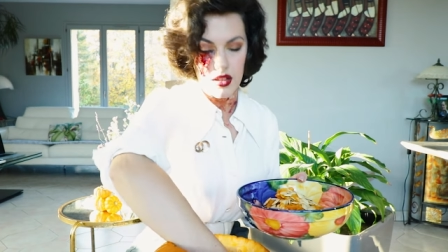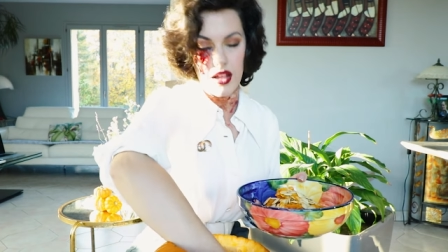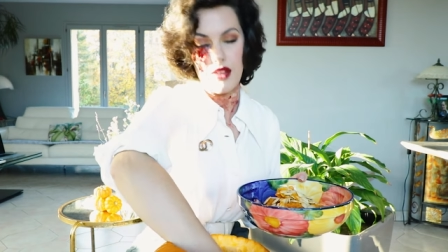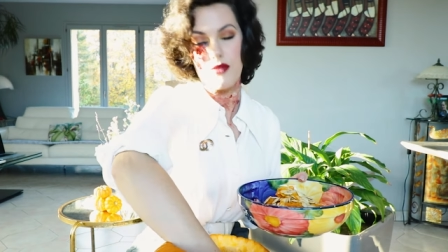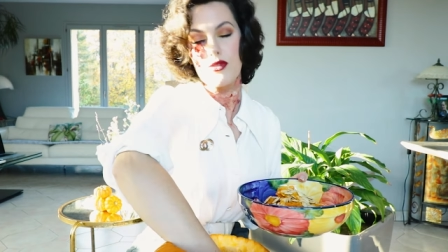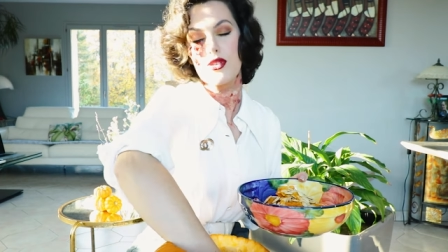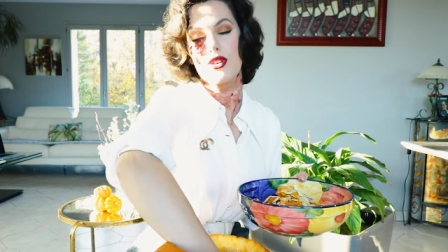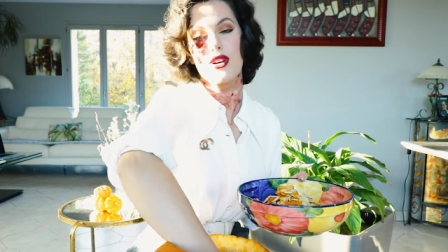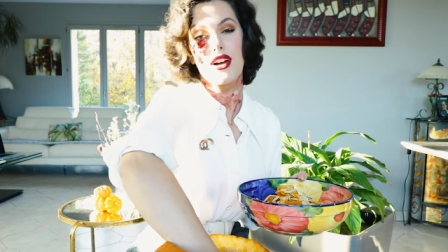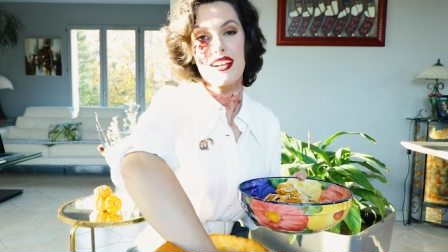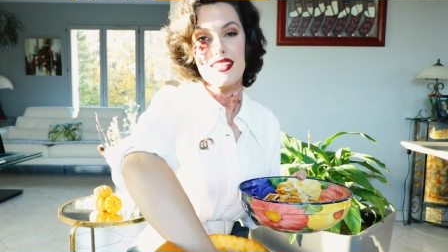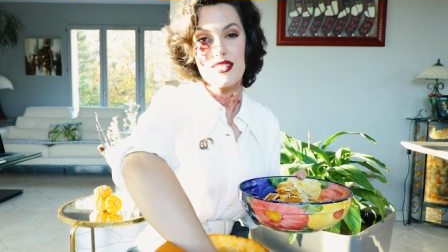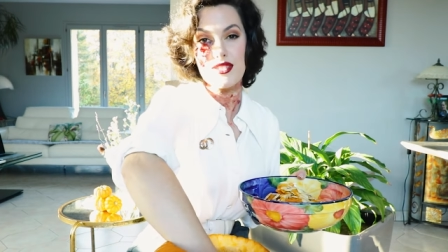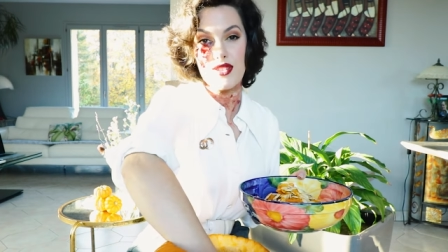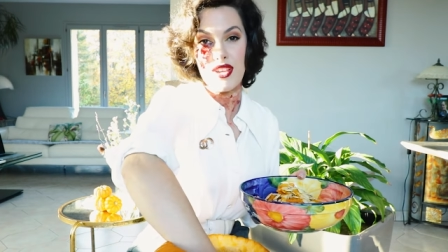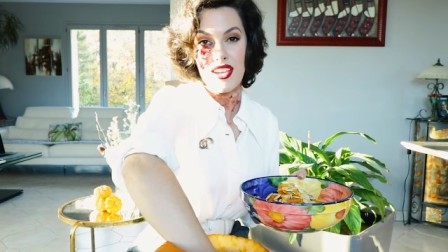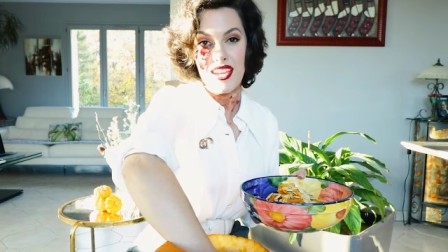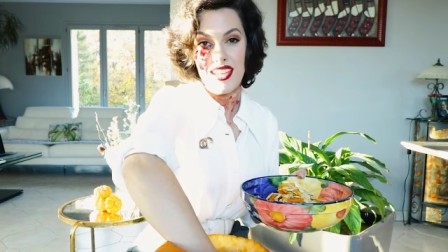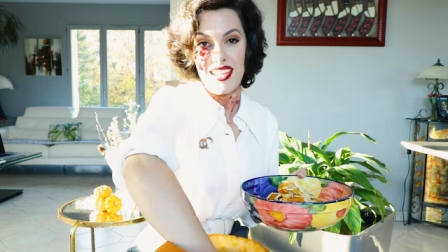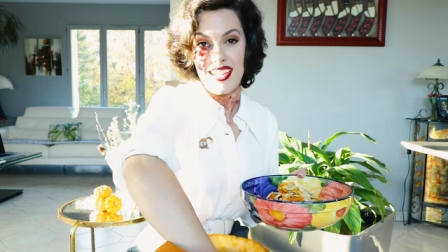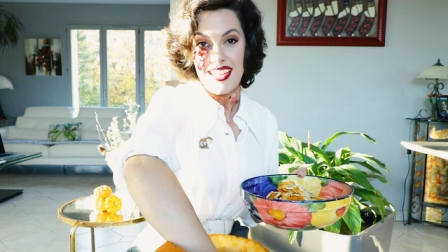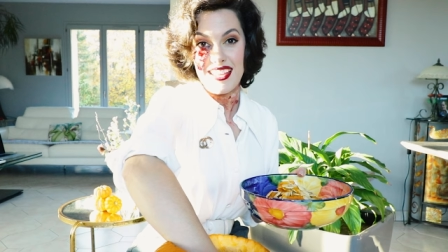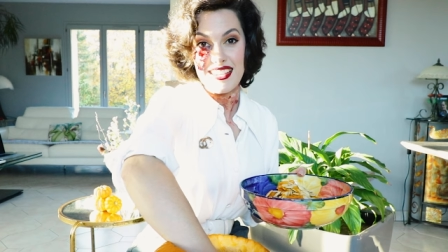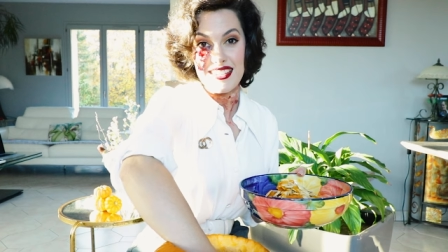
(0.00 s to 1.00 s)
Have you guys
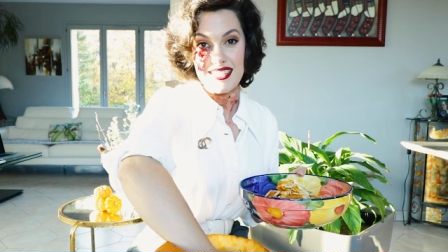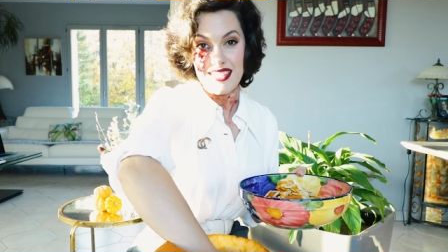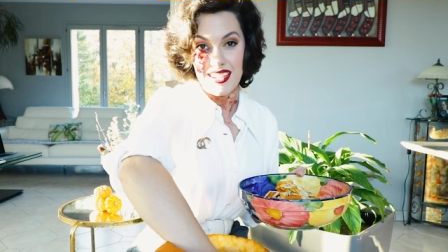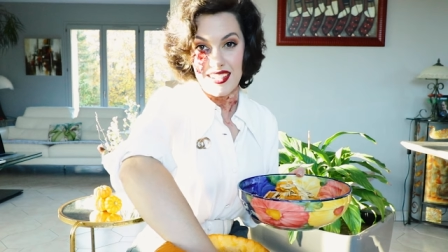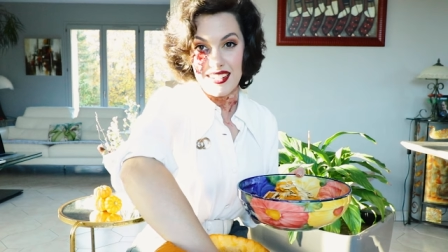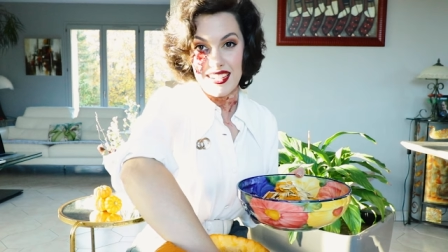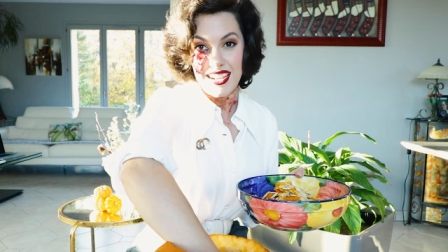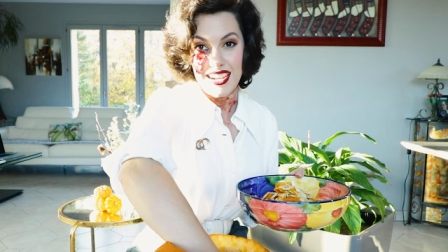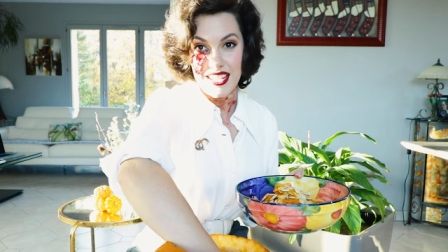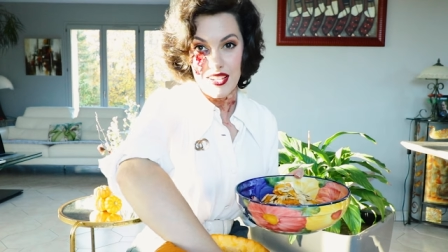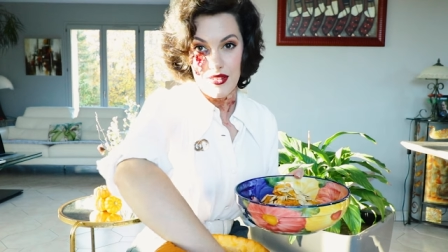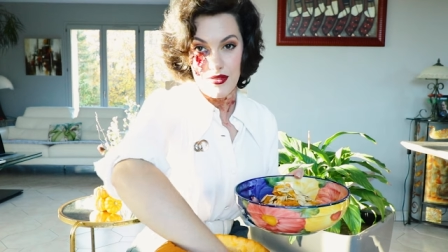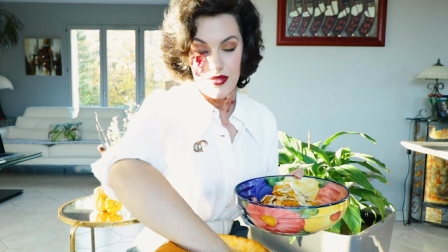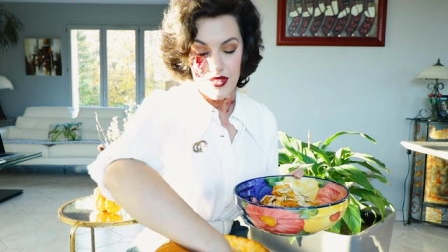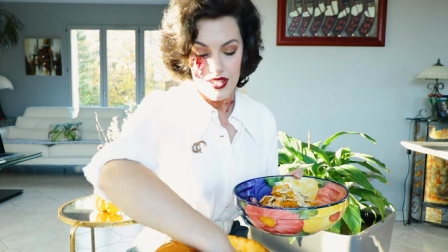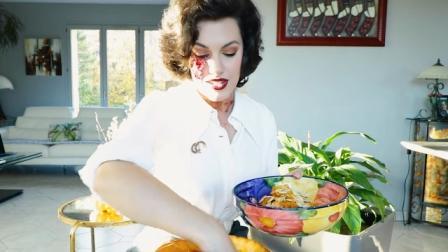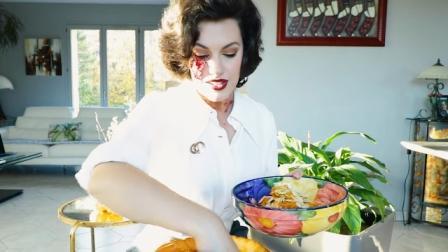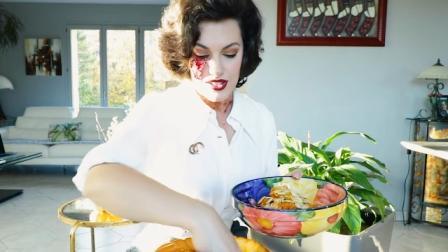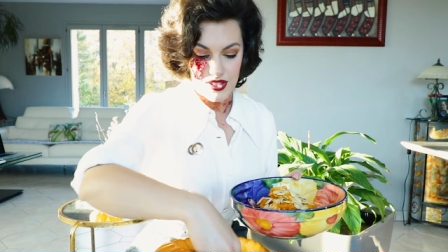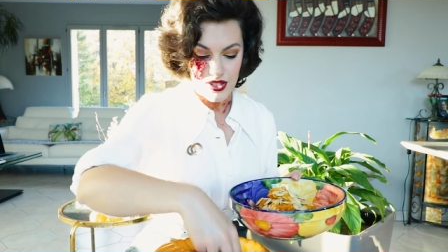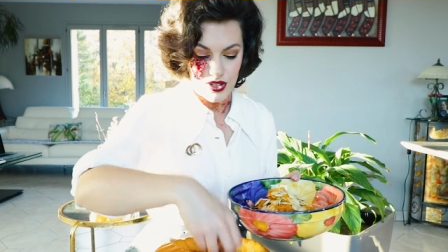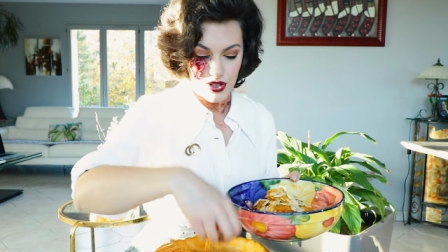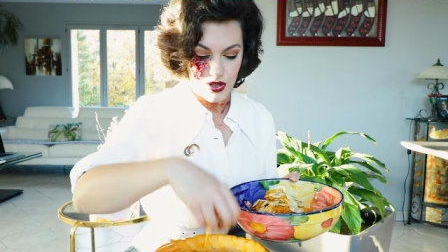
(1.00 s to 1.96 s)
done any of this?